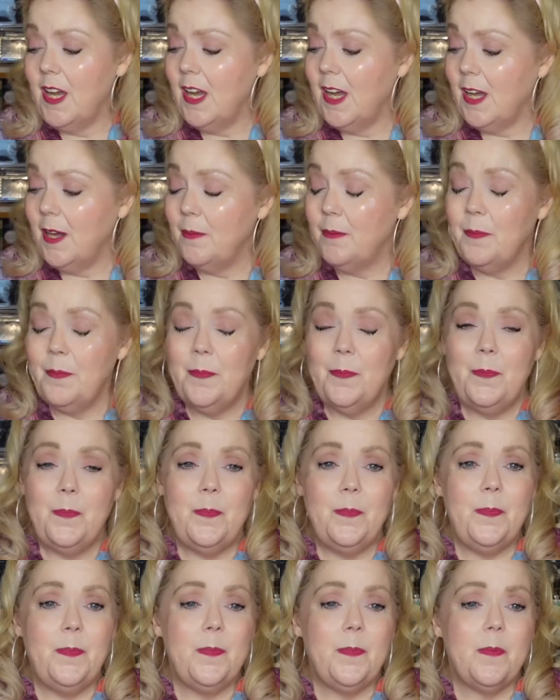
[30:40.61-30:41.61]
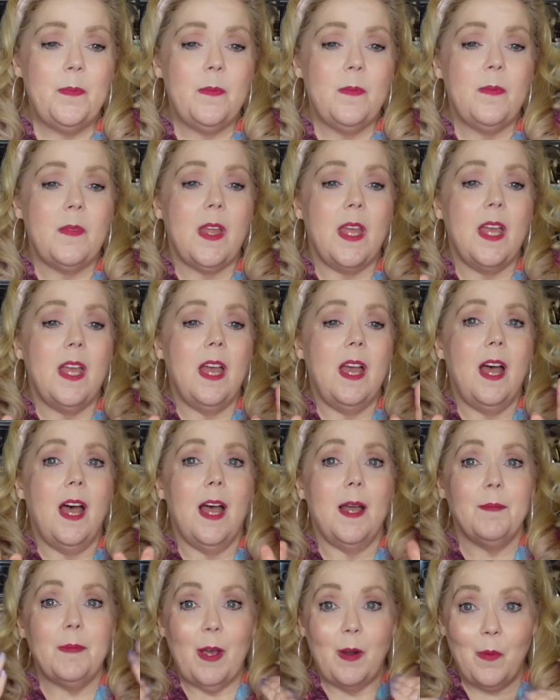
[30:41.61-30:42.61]
Um,
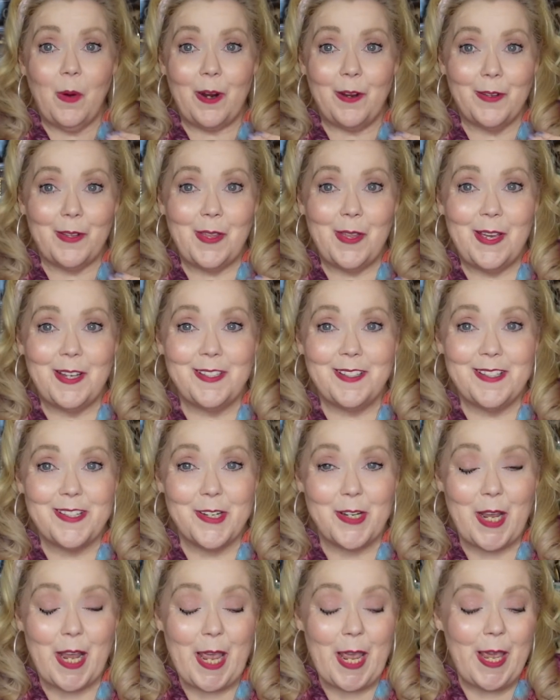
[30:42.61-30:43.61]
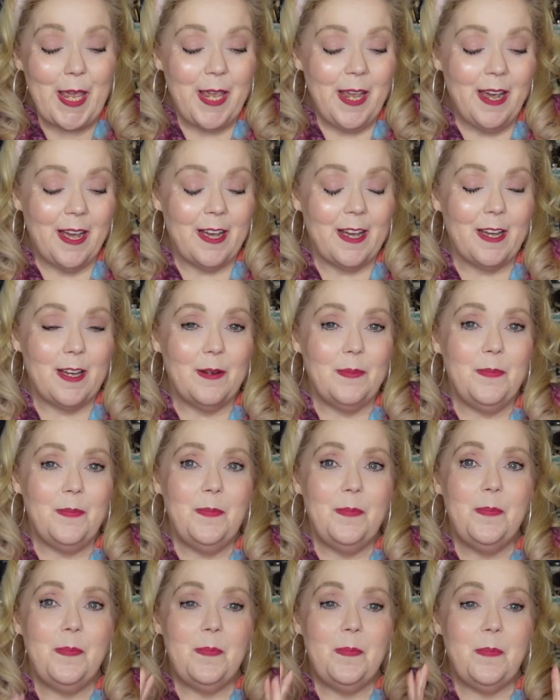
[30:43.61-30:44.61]
I'm not wearing that today. Um,
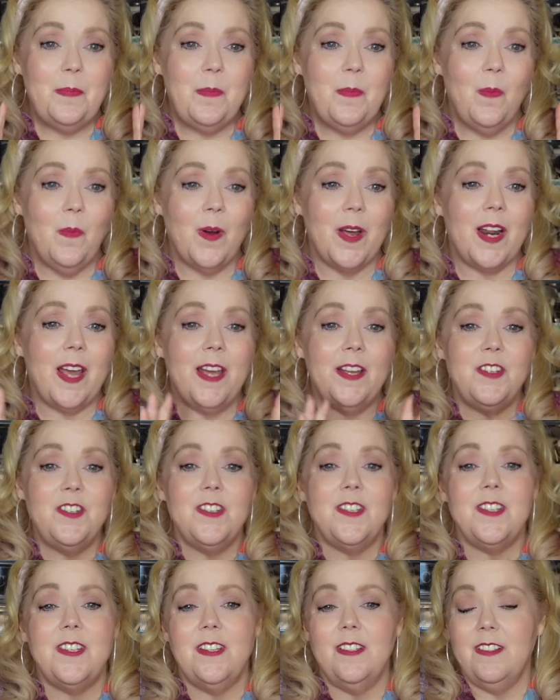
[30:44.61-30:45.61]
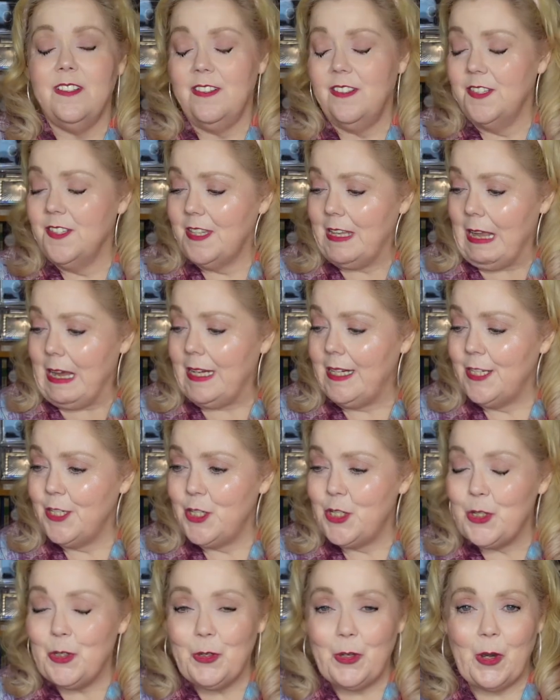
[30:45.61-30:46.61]
what I just decided
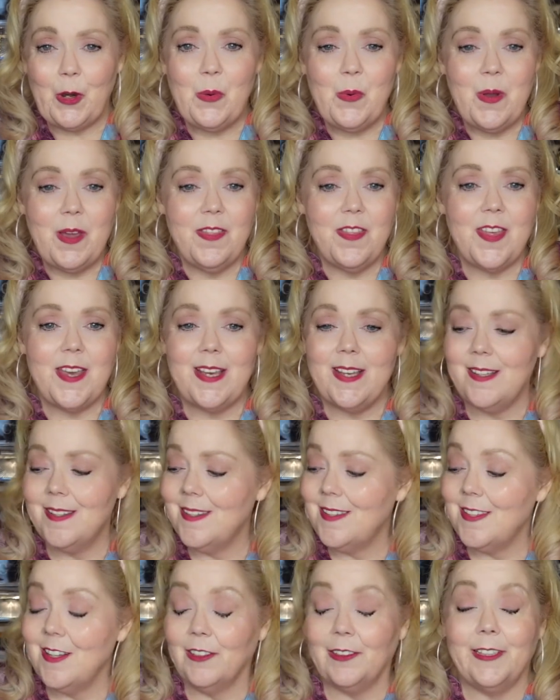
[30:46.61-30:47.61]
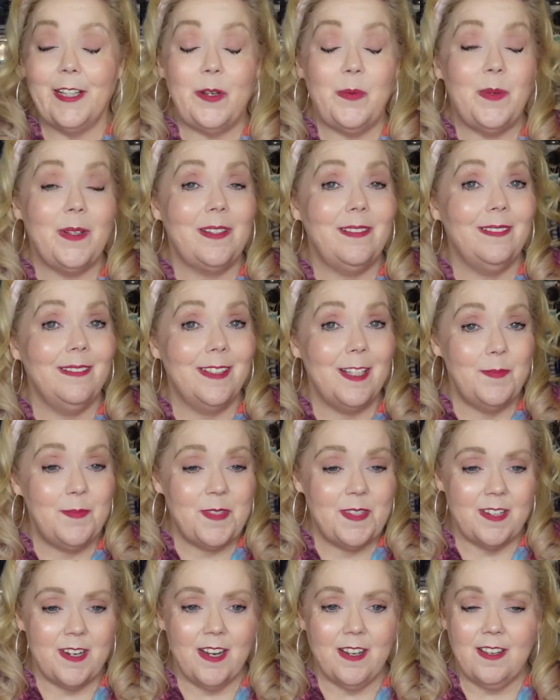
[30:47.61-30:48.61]
to go with is the liquid
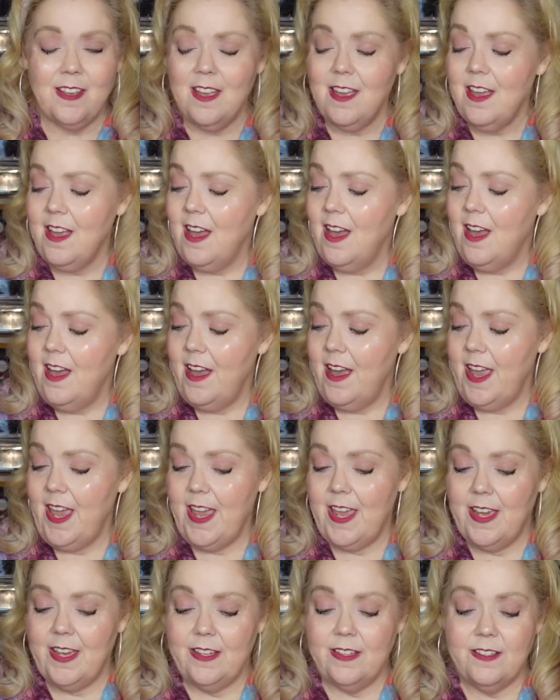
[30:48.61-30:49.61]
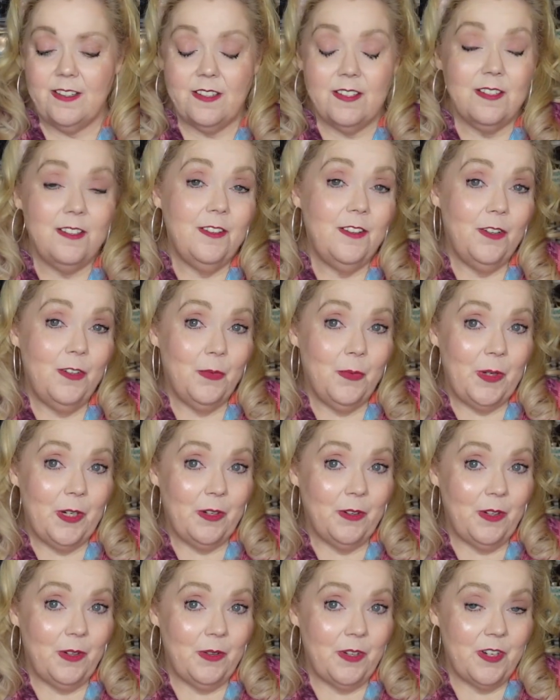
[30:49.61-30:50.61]
lipstick. And we
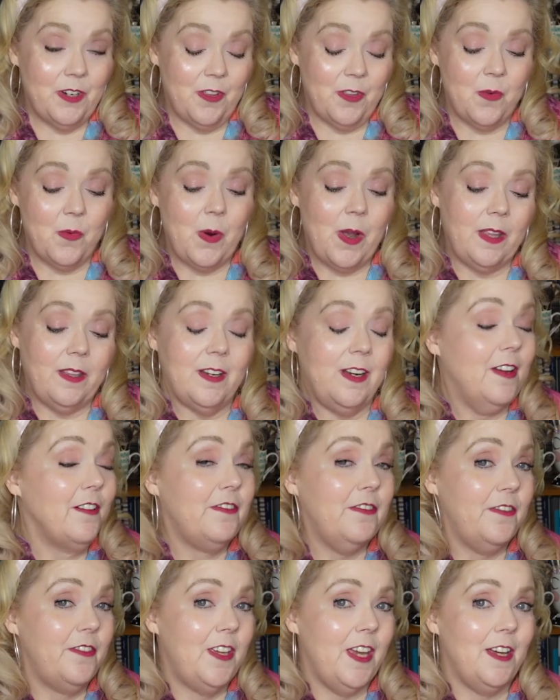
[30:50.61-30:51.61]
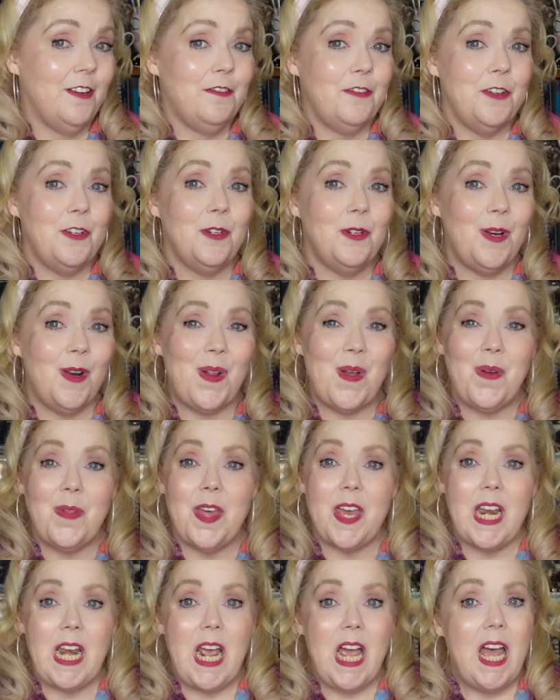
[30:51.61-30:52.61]
don't know each other well enough yet for you to know
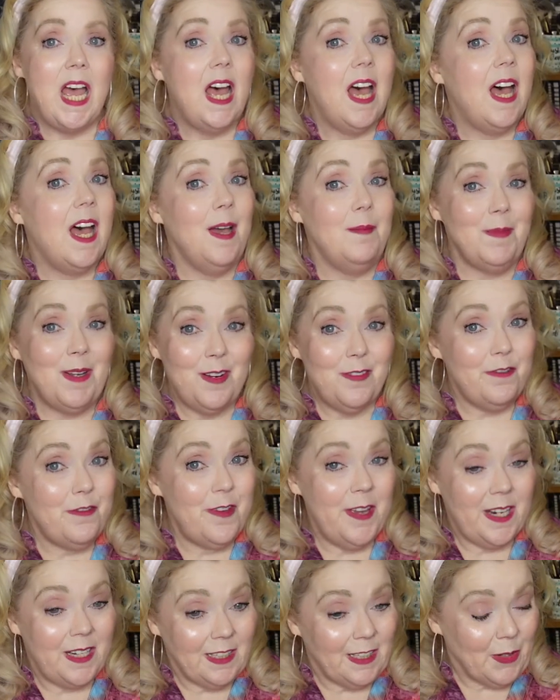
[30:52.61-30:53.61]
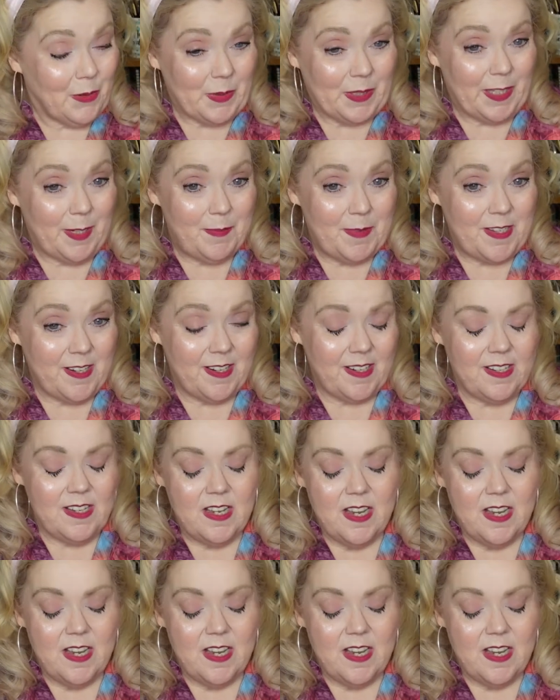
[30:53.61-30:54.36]
that I'm not a fan of liquid lipstick.